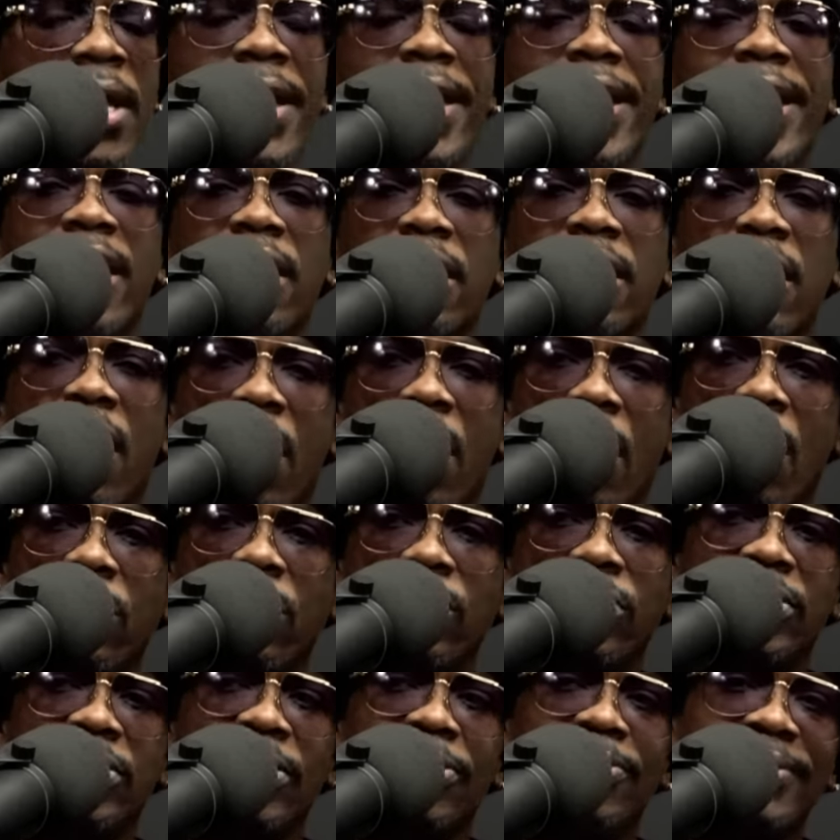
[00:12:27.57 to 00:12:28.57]
It
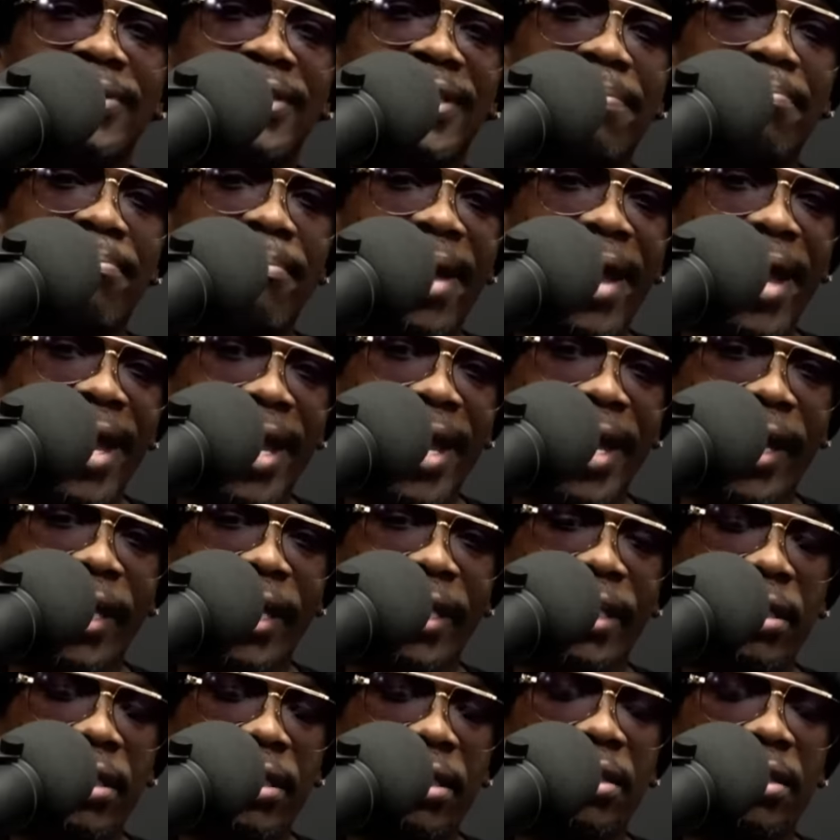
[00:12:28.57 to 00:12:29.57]
also
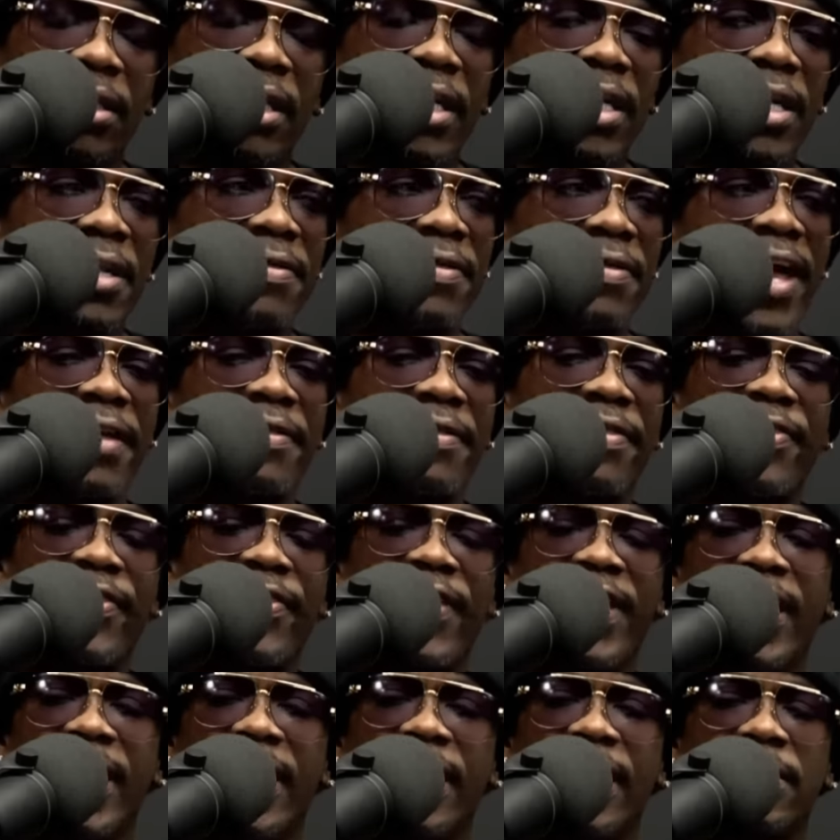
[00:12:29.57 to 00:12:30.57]
demands that
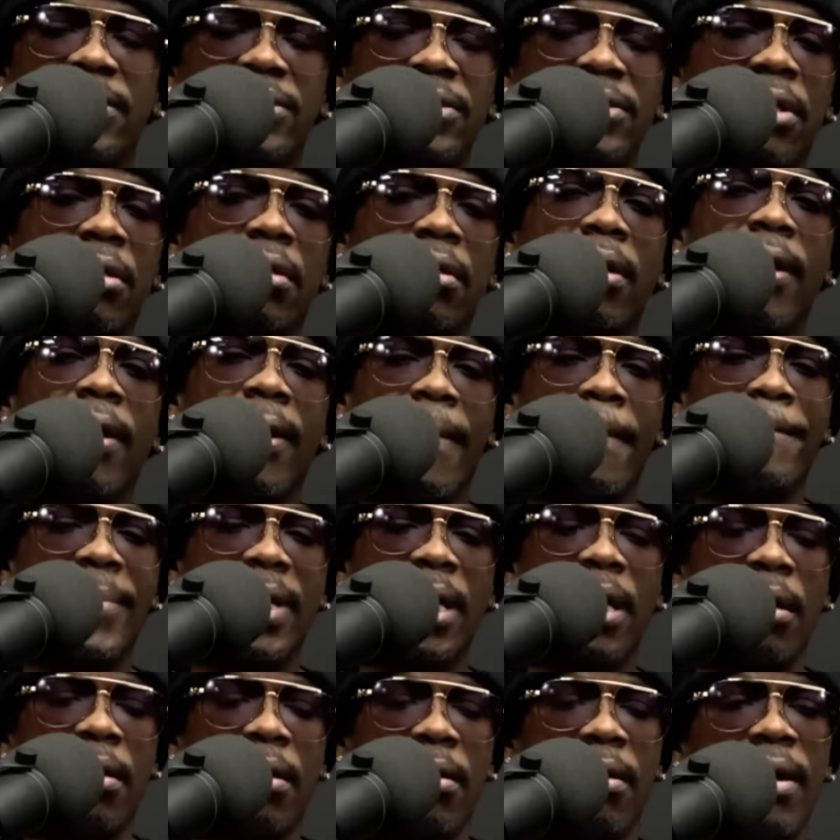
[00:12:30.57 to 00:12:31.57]
things come
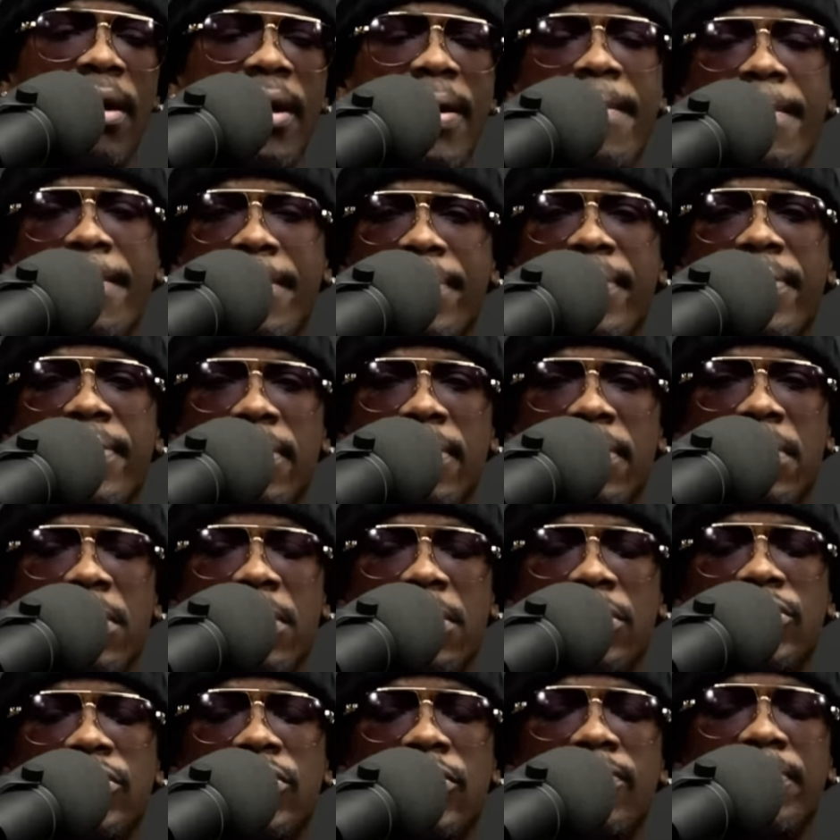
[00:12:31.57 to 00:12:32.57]
up
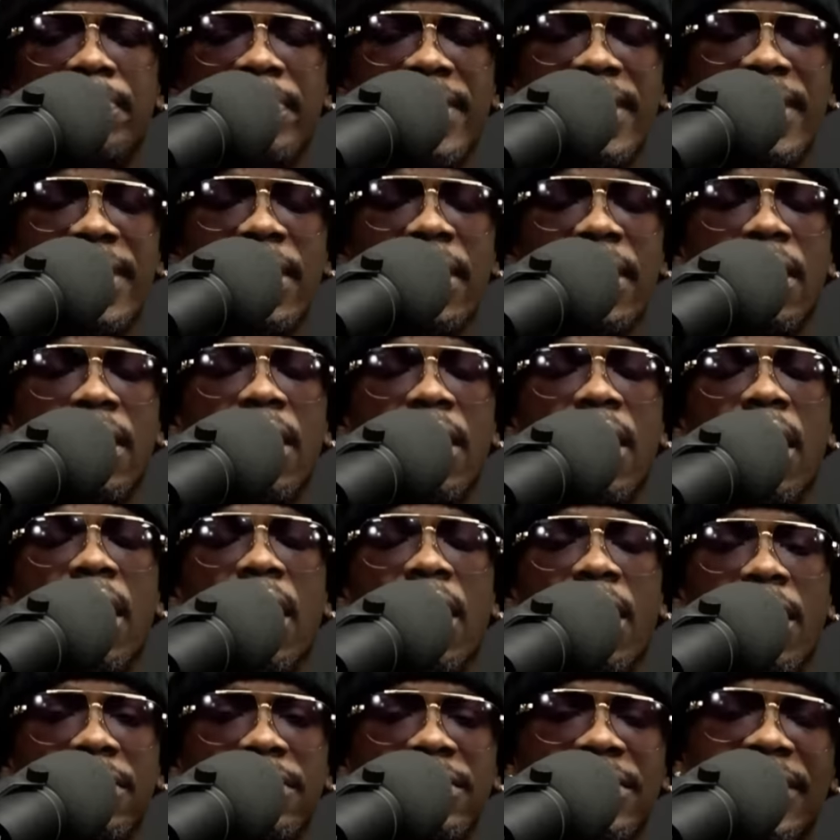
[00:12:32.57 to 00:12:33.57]
to be
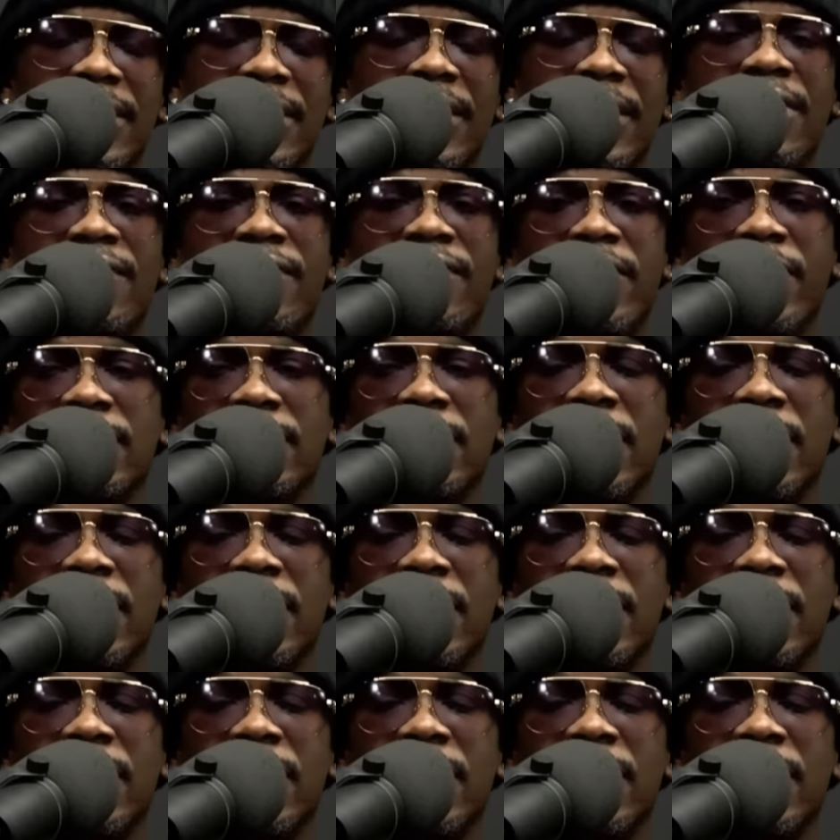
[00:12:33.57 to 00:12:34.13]
uncovered,